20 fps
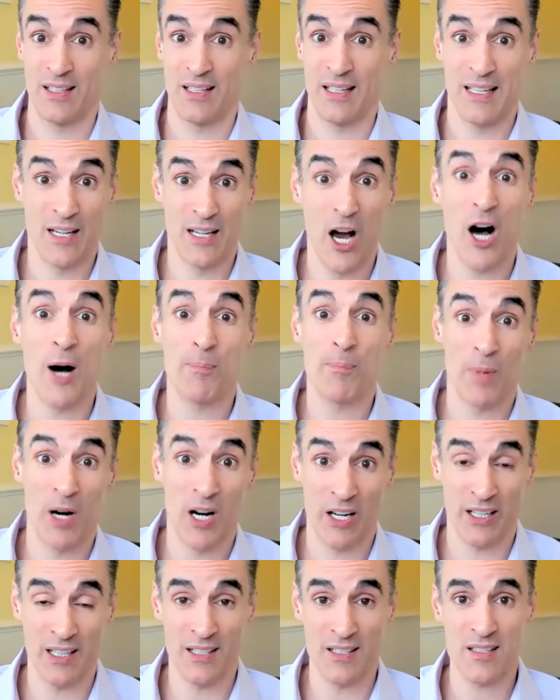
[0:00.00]
in up
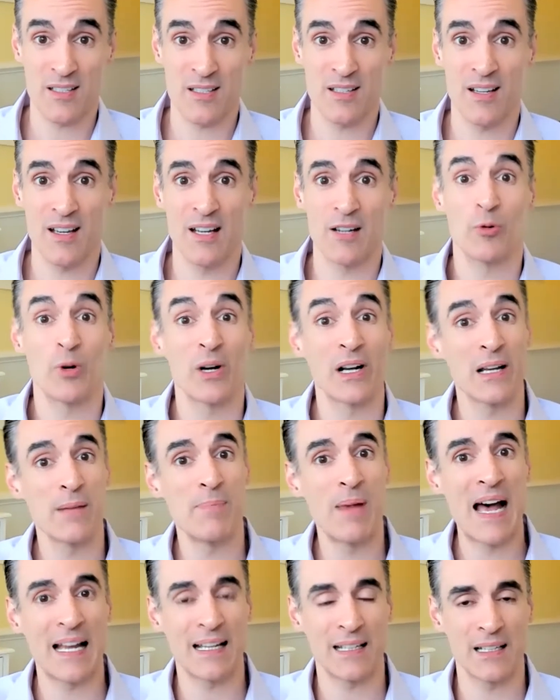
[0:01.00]
markets and really
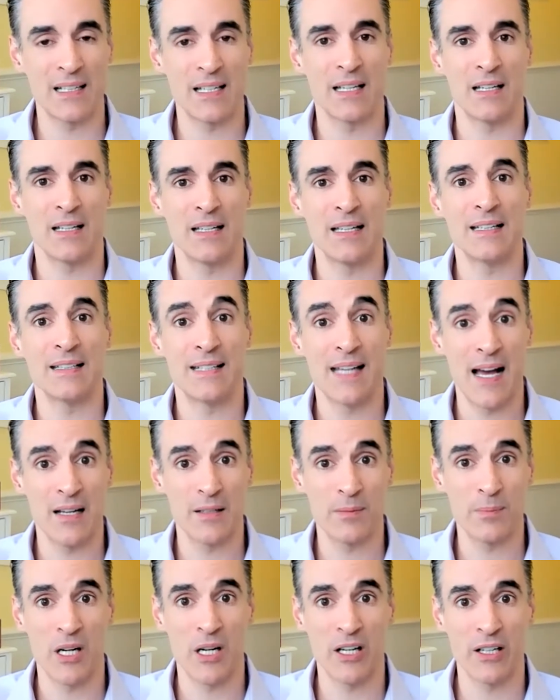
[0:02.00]
badly in
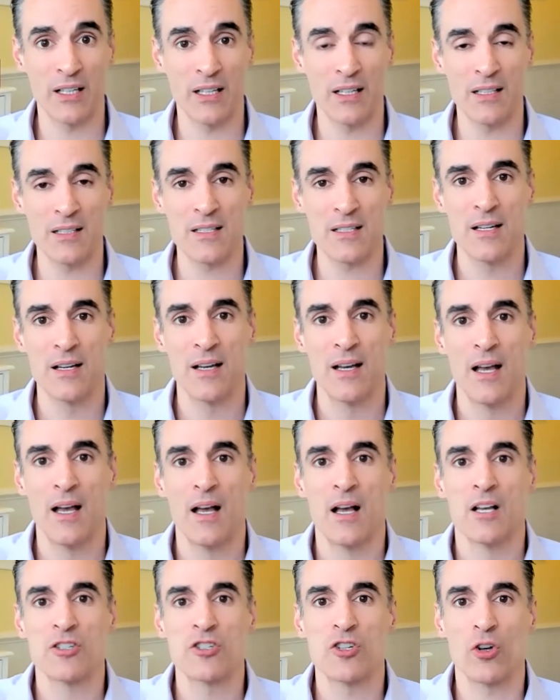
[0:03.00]
down markets.
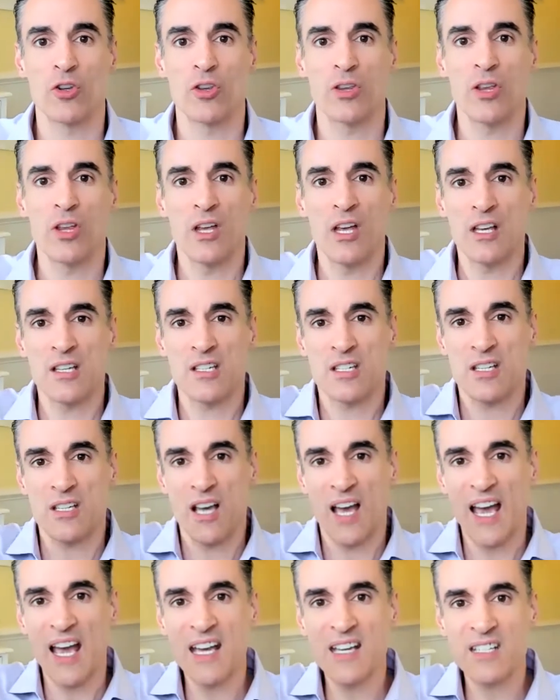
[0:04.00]
So this
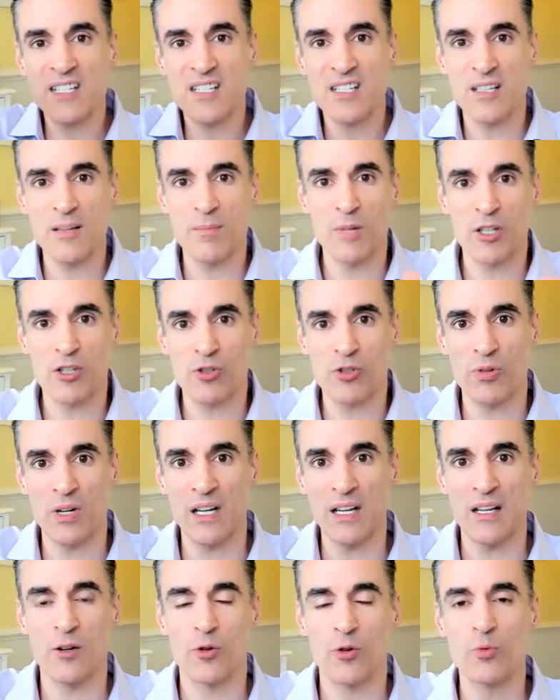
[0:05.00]

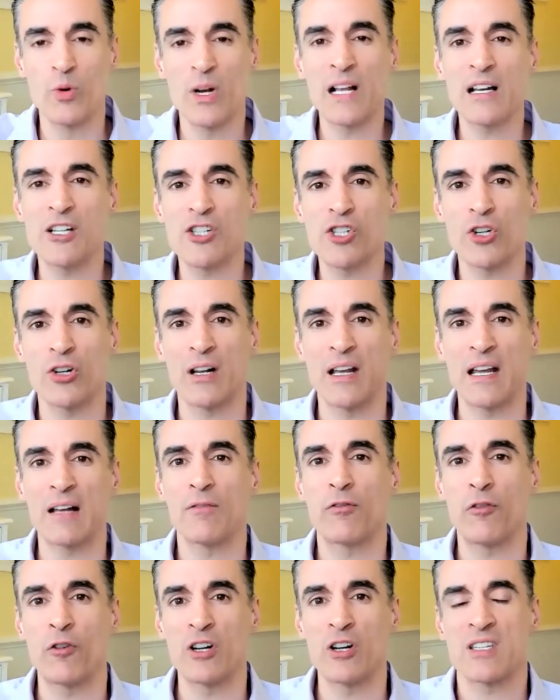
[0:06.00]
asymmetry really should
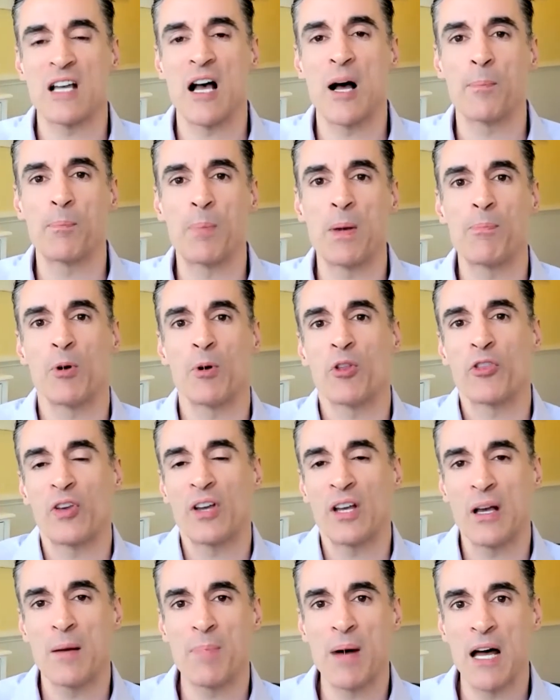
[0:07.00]
influence how people
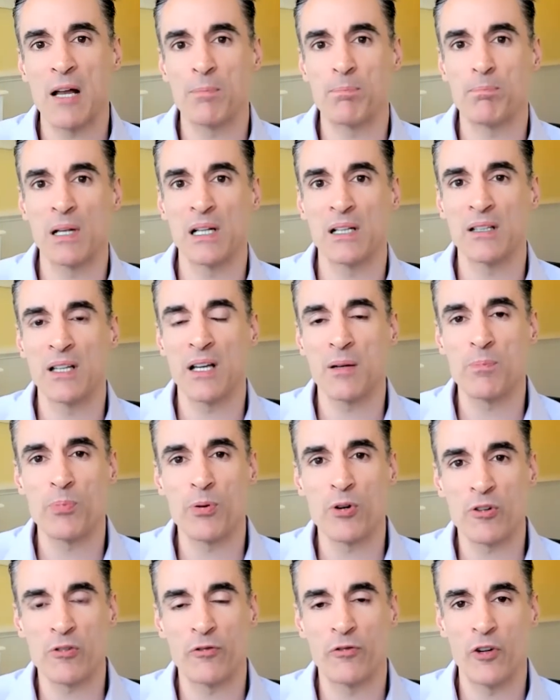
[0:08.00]
think about building
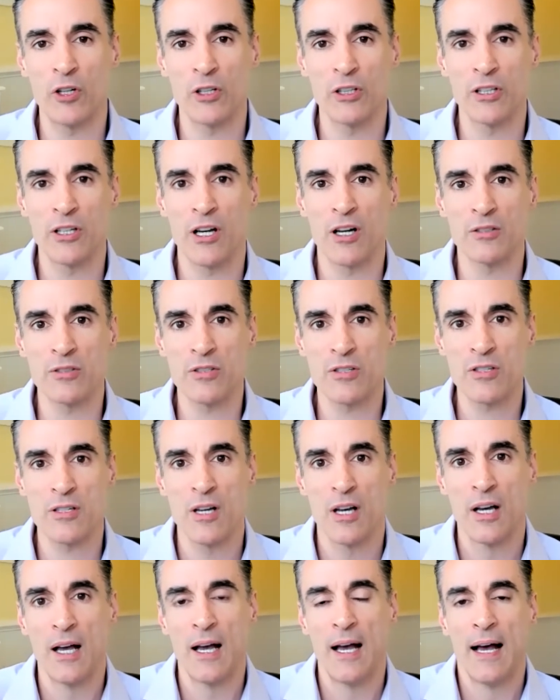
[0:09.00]
portfolios.
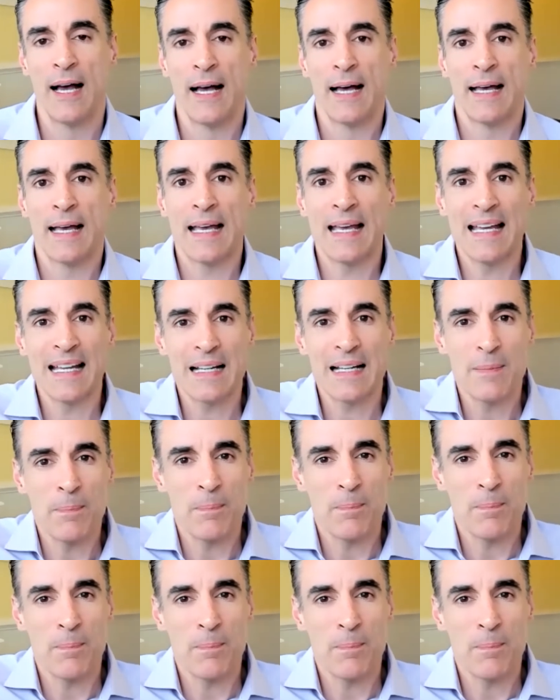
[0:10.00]
It